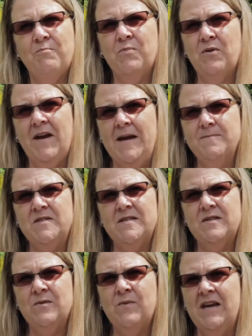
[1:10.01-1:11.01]
perhaps
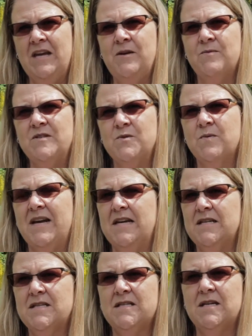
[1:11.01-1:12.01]
the way he was
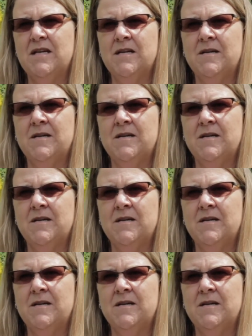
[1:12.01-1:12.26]
raised.